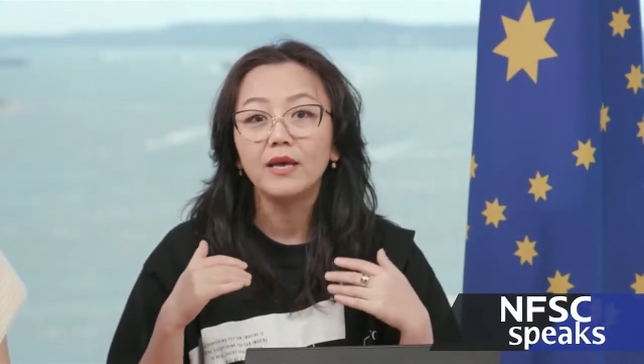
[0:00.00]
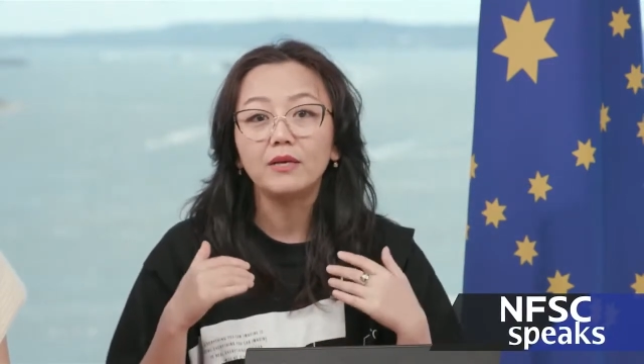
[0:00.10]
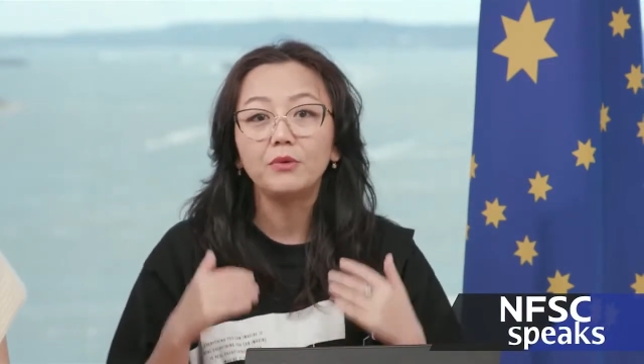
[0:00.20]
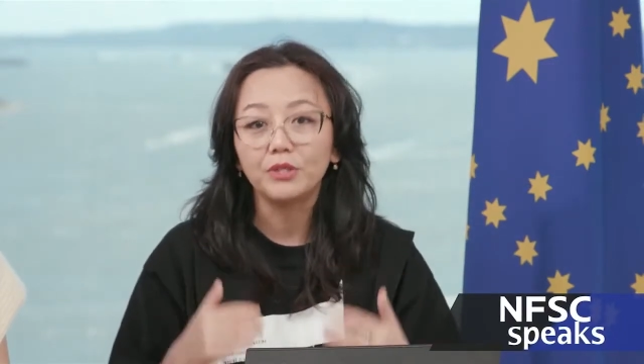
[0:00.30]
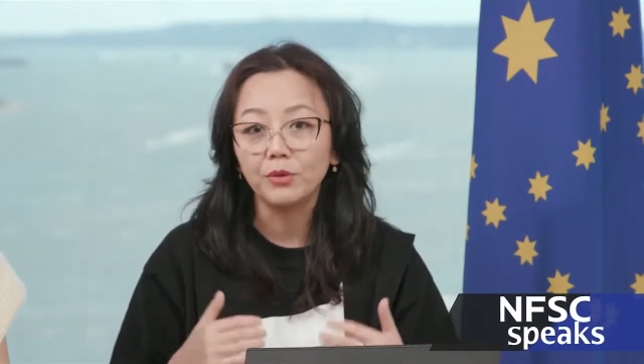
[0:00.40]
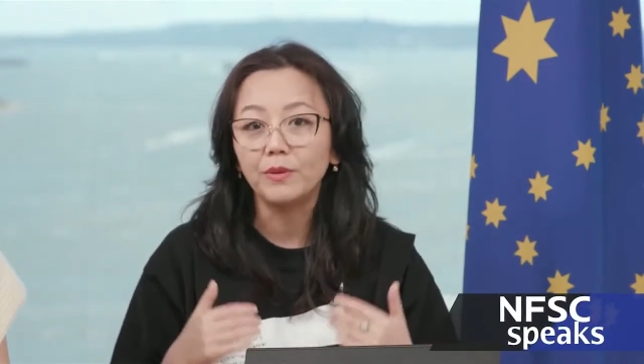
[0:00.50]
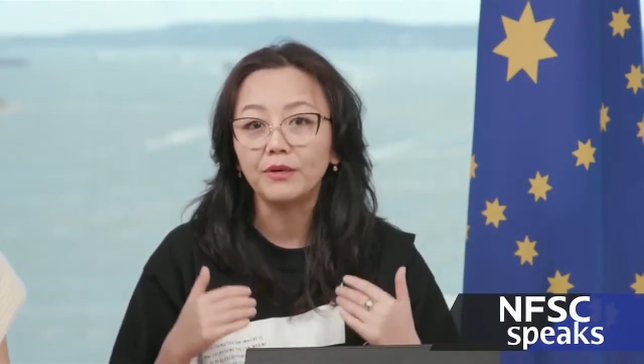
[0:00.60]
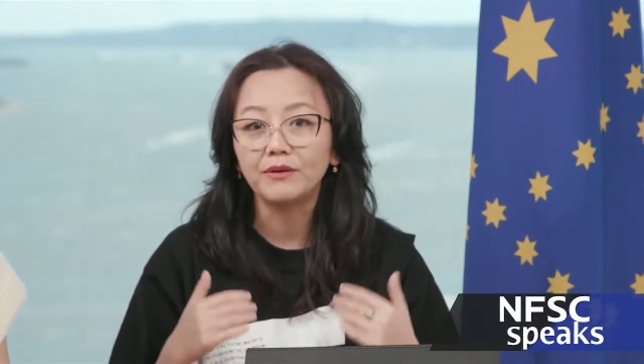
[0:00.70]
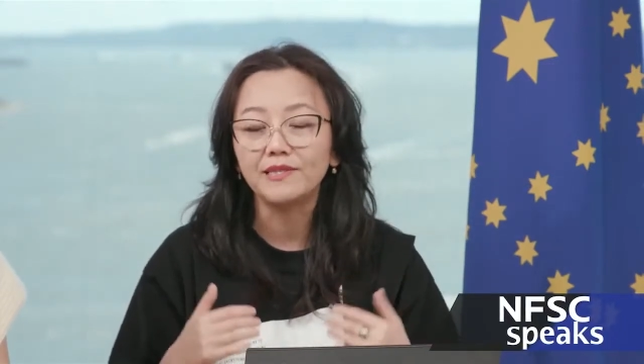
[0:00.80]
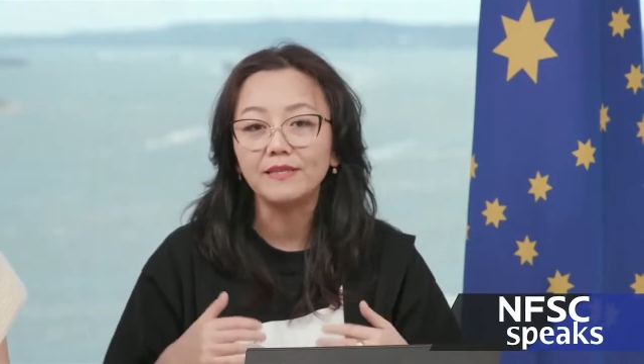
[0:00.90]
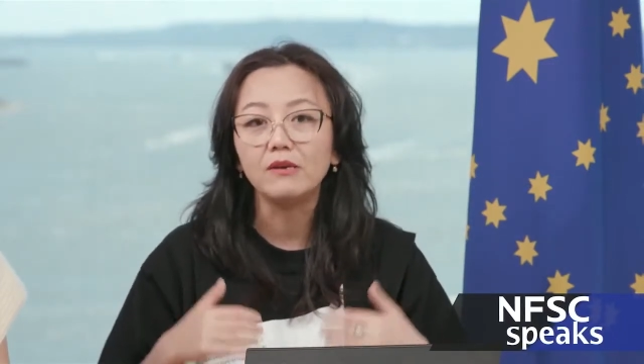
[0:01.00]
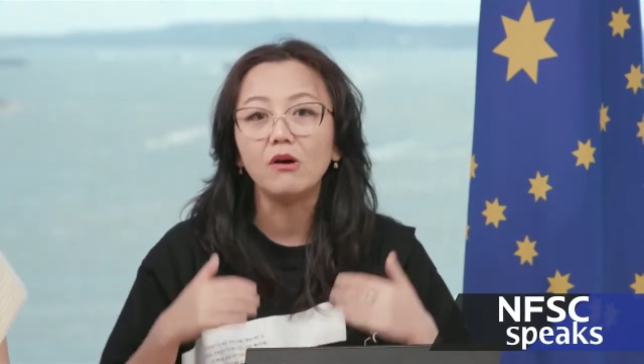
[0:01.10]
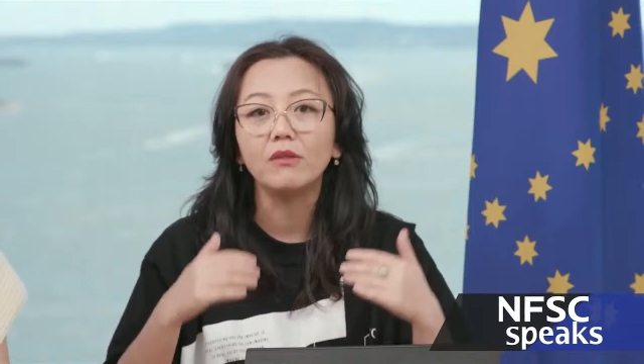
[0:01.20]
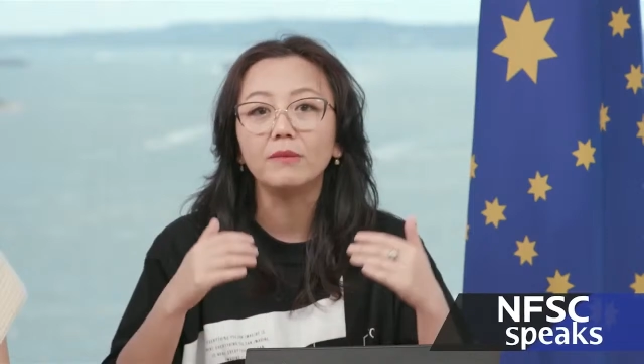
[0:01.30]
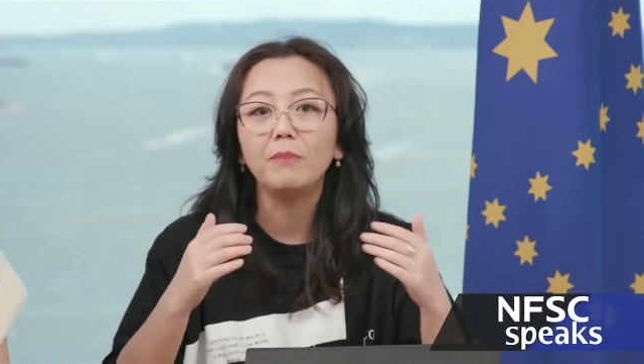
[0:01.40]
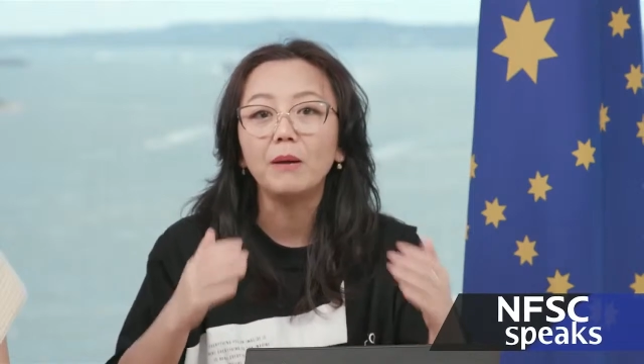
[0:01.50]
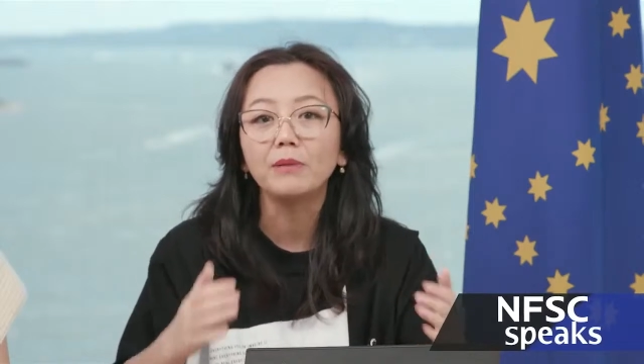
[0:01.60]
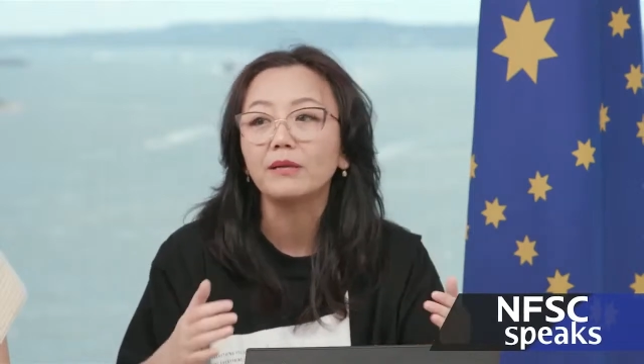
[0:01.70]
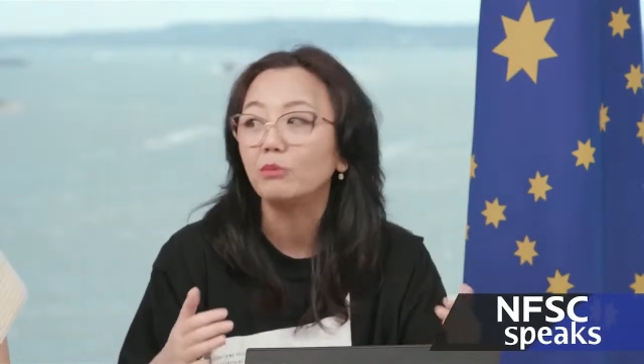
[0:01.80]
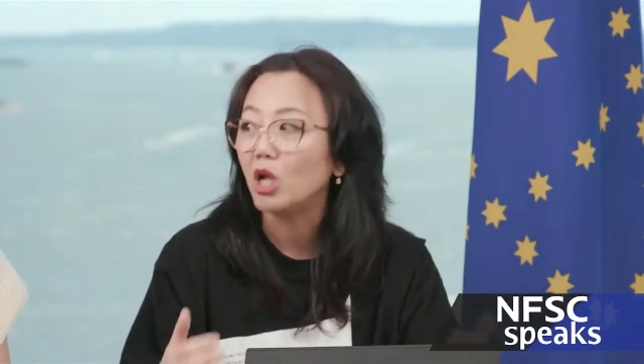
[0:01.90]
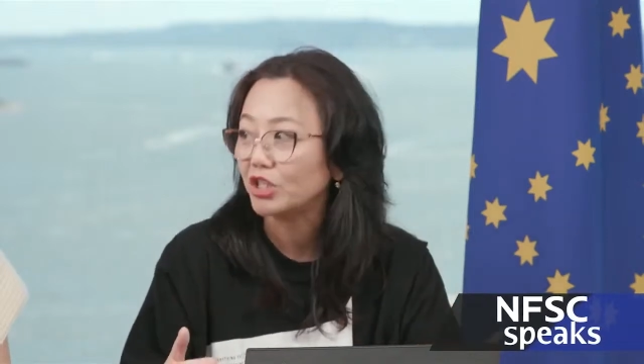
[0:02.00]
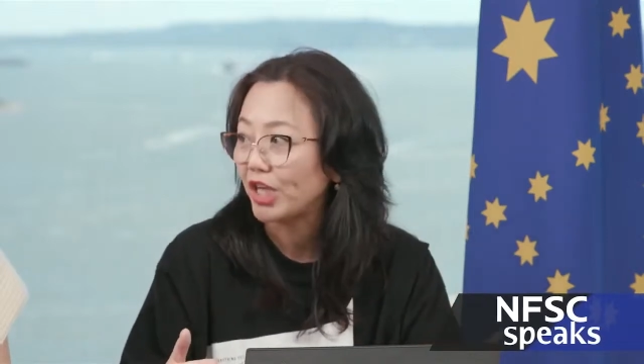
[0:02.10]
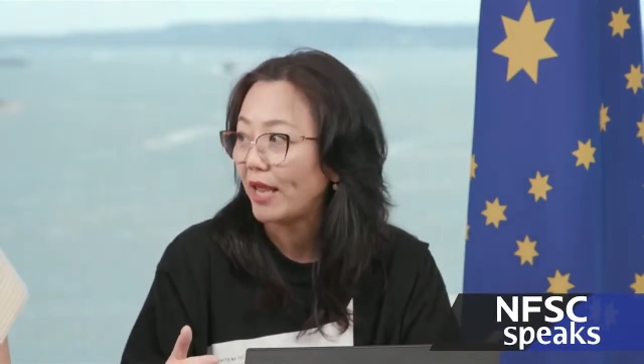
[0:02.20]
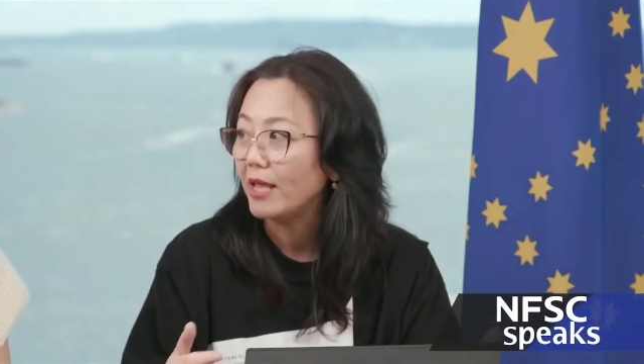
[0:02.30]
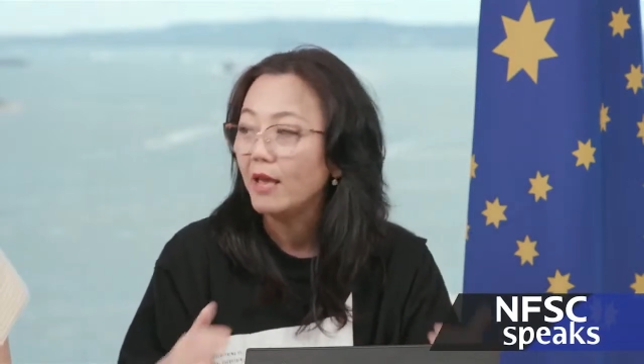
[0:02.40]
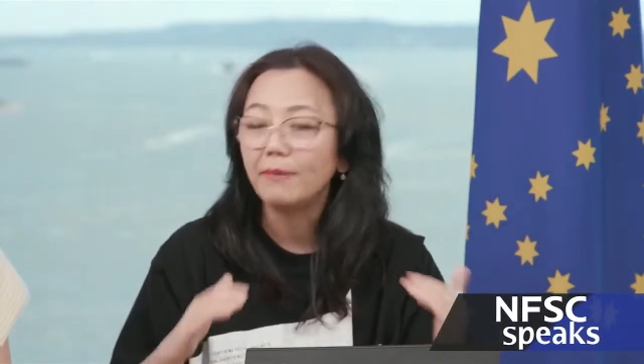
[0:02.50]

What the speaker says: cryptocurrency on the public blockchain.